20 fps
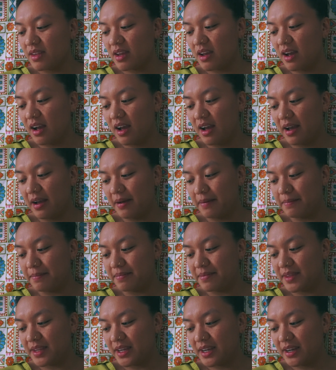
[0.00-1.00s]

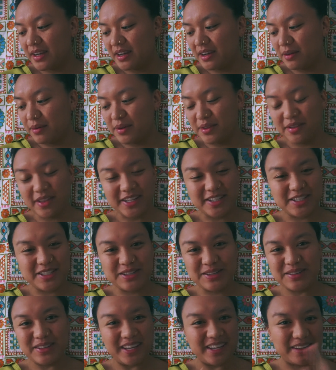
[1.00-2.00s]
Whether that's
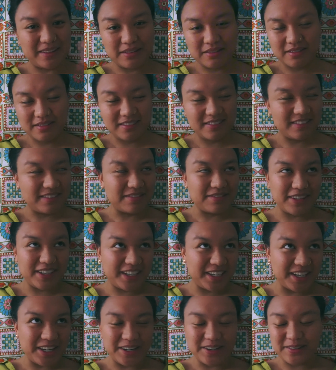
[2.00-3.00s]
through like
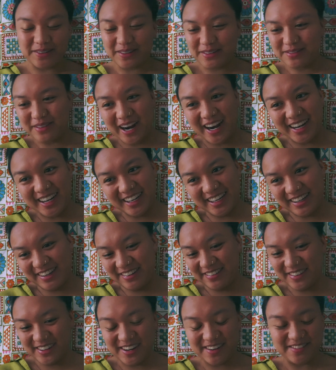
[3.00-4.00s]
video or writing
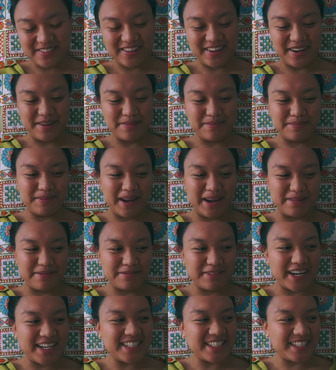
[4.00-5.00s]
or whatever, I'm
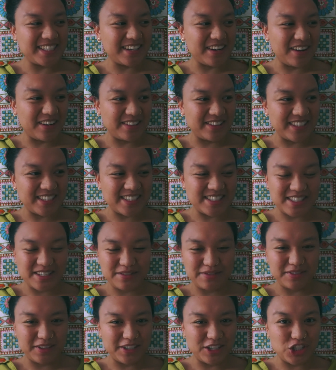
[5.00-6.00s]
finding all these
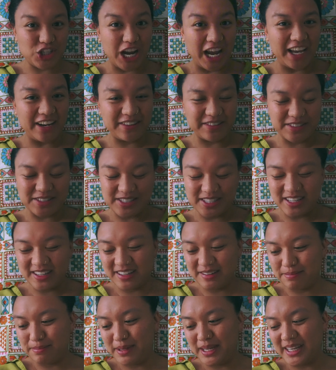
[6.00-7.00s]
different channels
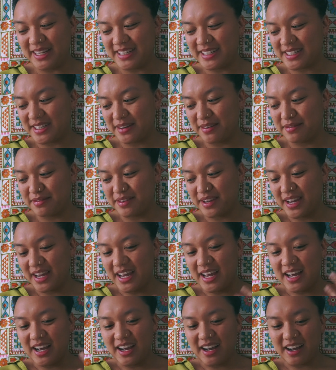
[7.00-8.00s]
and means of
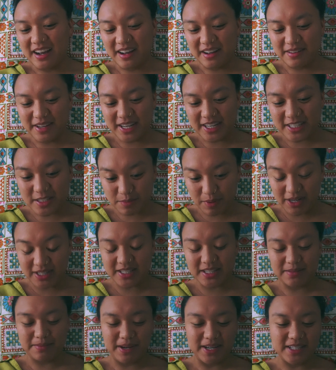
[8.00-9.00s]

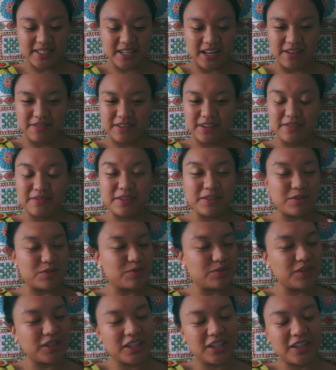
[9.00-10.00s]
expressing myself, and it feels
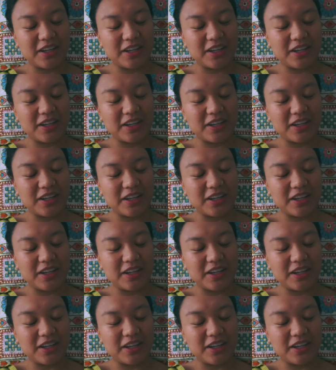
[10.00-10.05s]
really